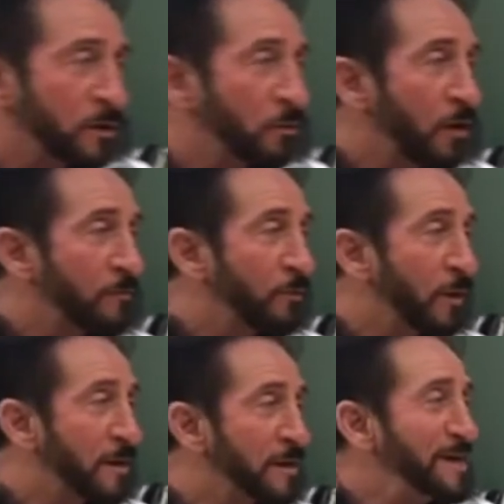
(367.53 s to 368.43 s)
willing to work
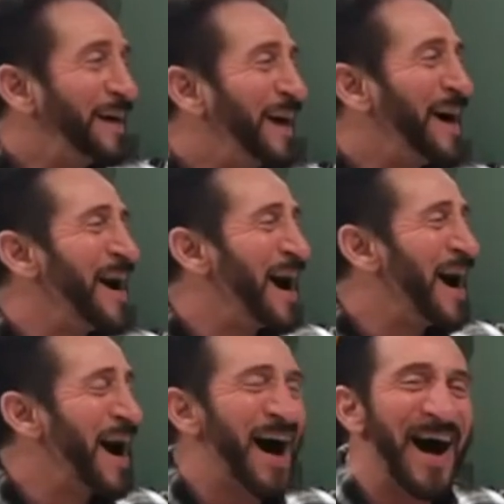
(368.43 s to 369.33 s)
for
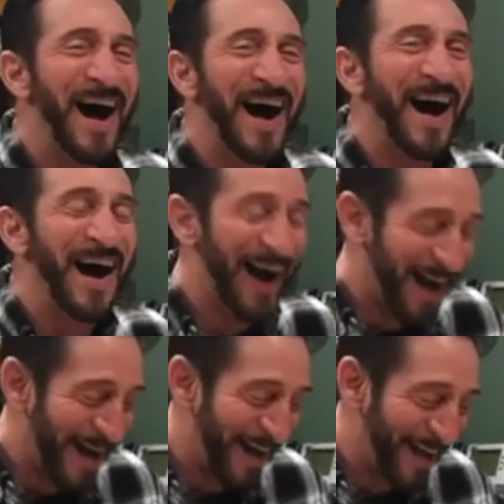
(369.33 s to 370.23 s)
it.
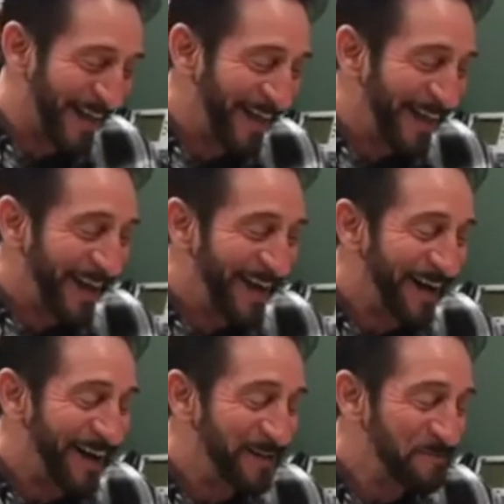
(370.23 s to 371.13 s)

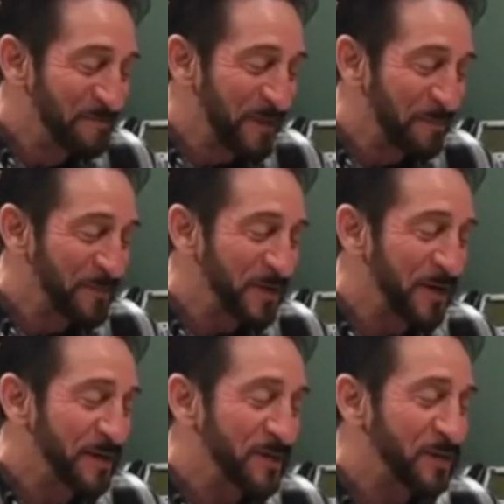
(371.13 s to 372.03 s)
I'm
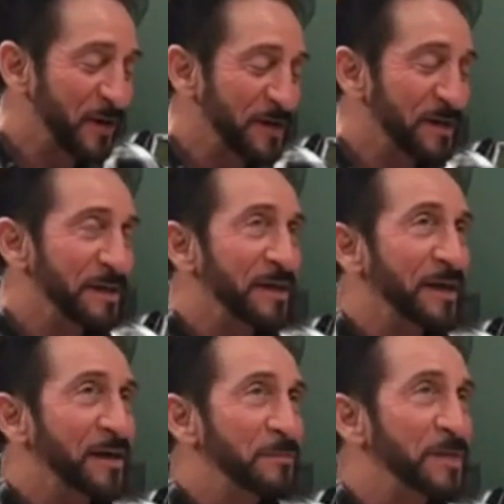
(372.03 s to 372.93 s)
serious.
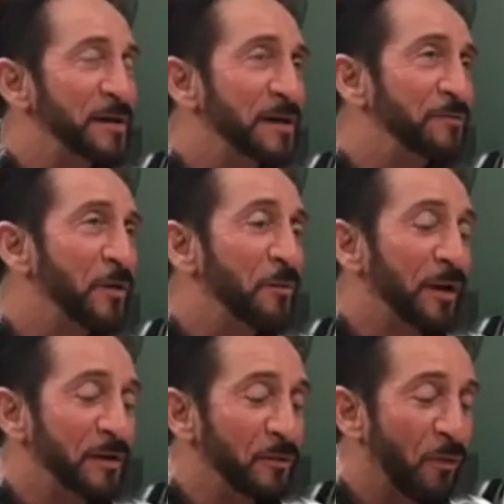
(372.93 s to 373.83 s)
It comes down to, if you're
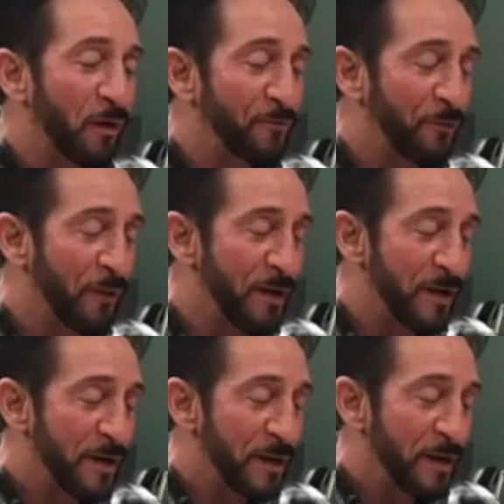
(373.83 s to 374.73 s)
willing to work for
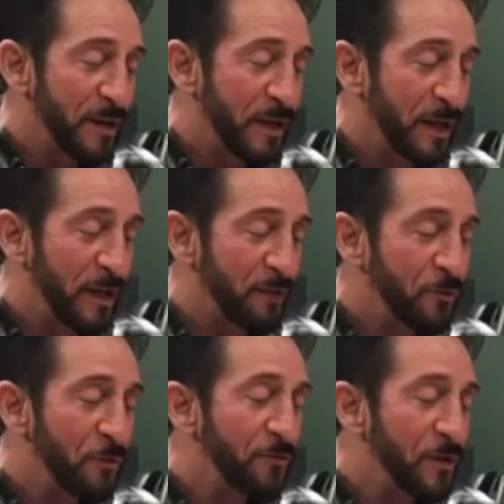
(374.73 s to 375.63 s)
it, and if
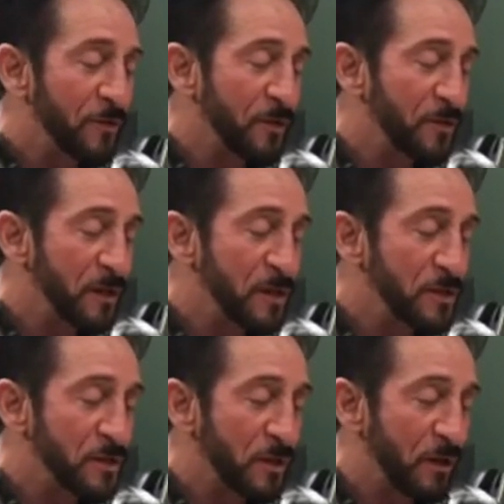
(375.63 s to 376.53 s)
you feel that
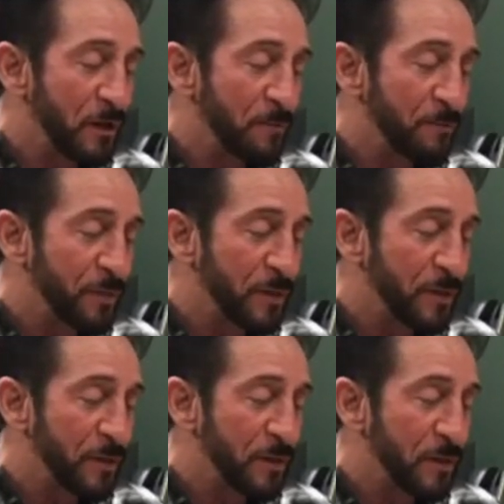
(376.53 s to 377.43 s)
these are,
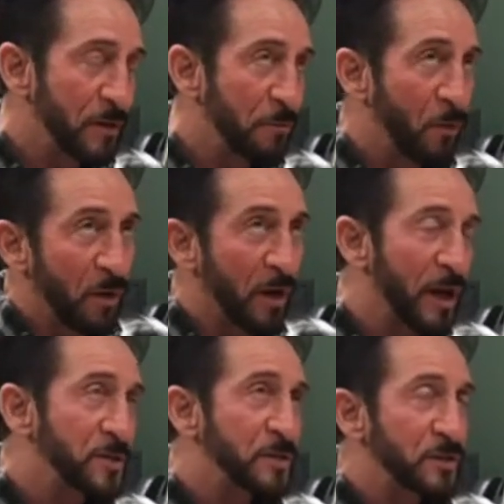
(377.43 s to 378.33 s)
you know, more or
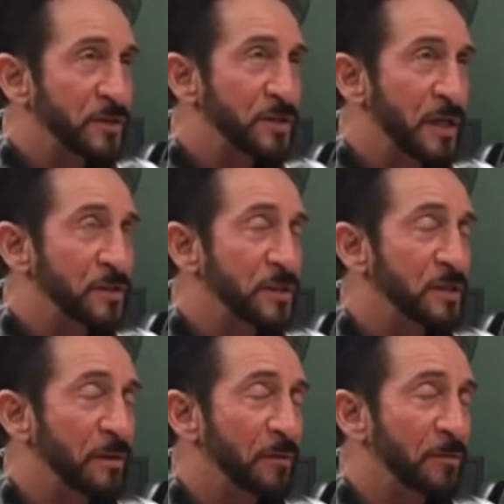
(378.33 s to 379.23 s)
less necessities,
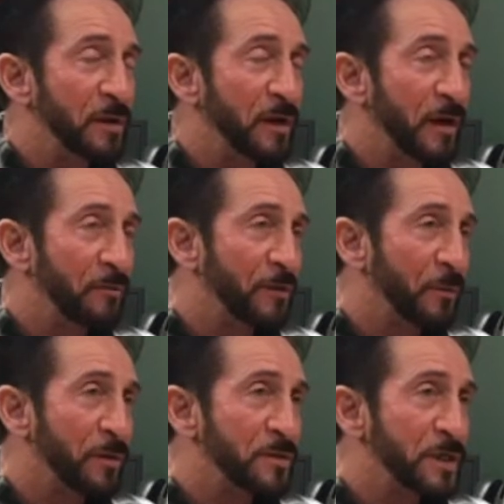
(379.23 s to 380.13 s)
and I'm going to be careful that
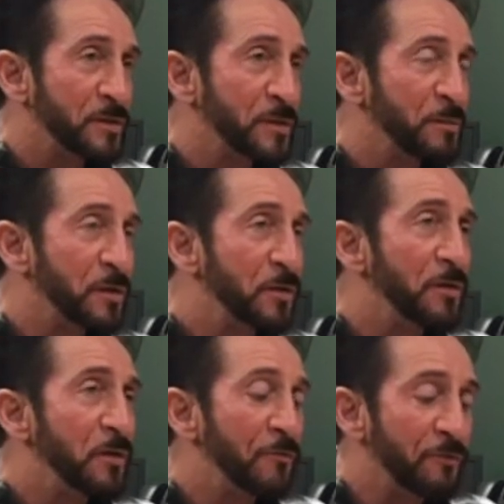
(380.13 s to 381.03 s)
we're necessities, but
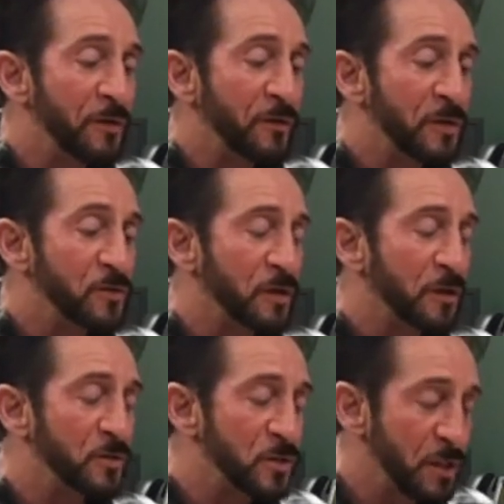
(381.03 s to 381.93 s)
you feel these are
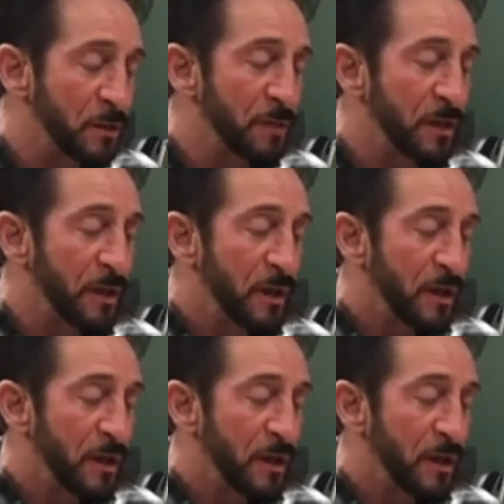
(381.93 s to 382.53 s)
legitimate,